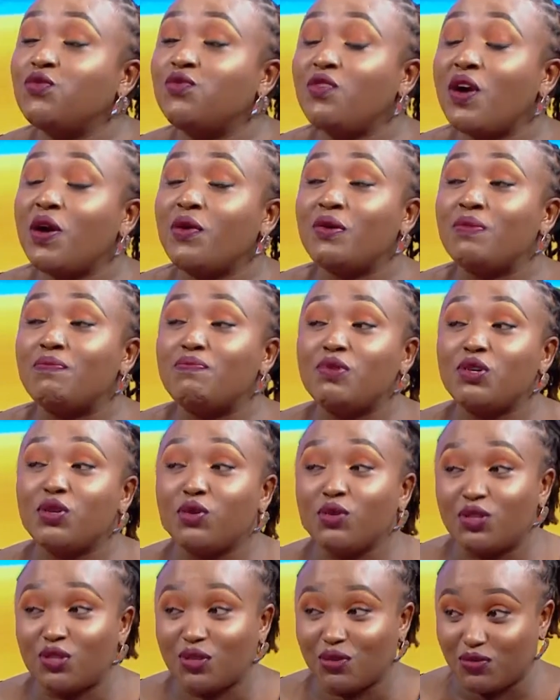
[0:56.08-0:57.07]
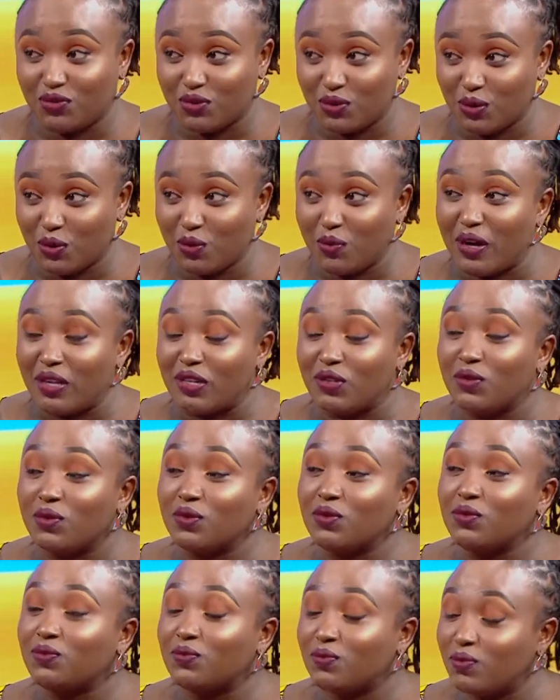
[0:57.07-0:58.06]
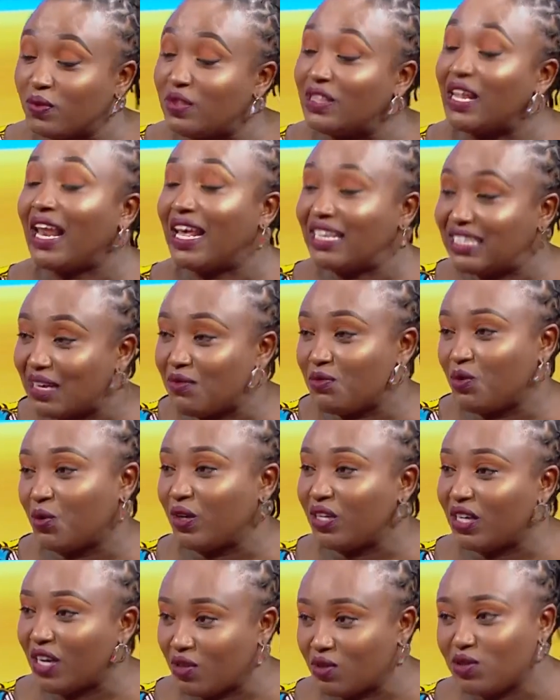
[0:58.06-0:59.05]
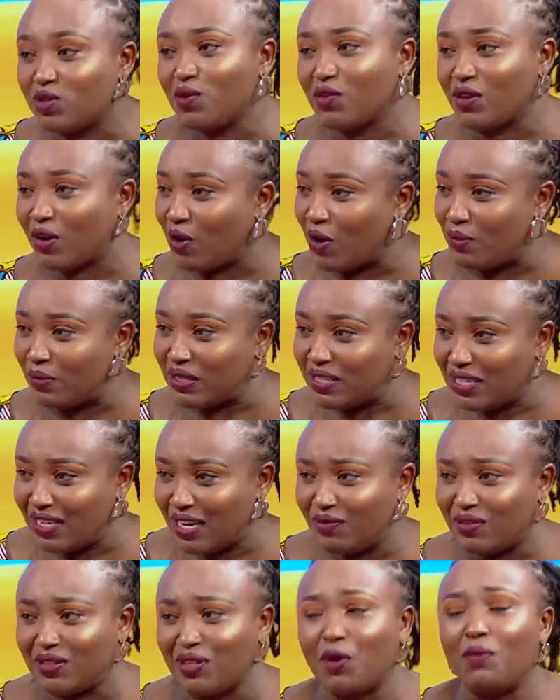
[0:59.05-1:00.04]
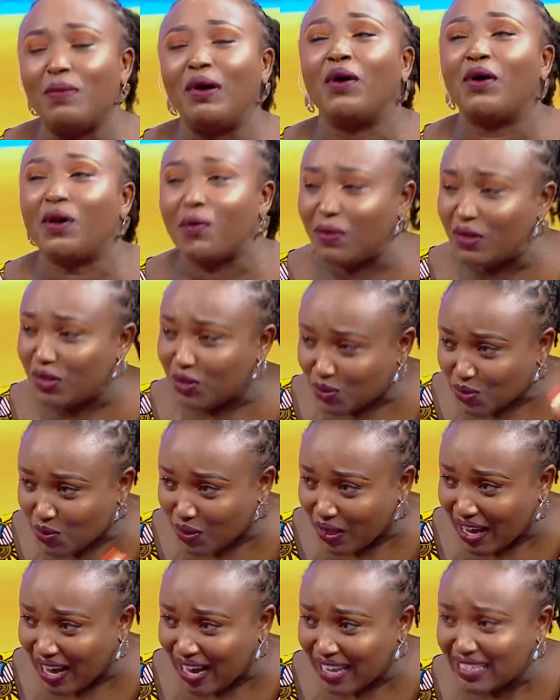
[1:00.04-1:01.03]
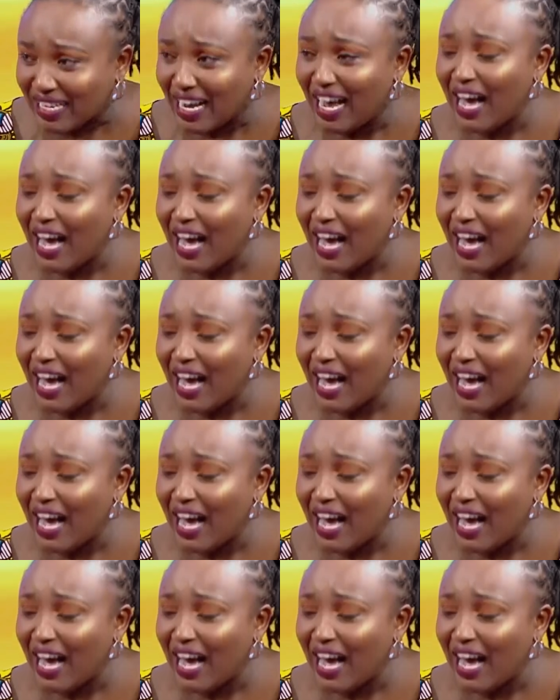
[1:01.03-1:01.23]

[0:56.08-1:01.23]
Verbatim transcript: very beautiful. When the last time you were here, you saw the comments and everything. Oh my god, I want to do that.